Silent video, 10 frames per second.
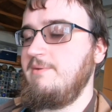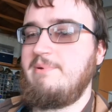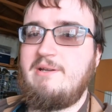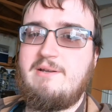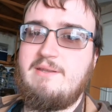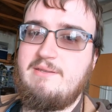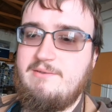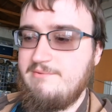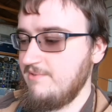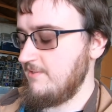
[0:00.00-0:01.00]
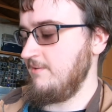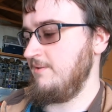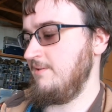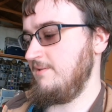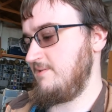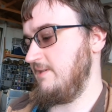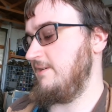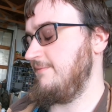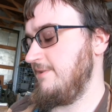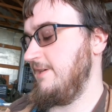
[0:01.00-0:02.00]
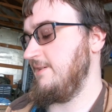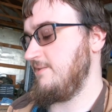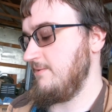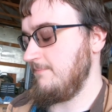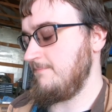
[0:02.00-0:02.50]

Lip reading: impaired that use this style of glass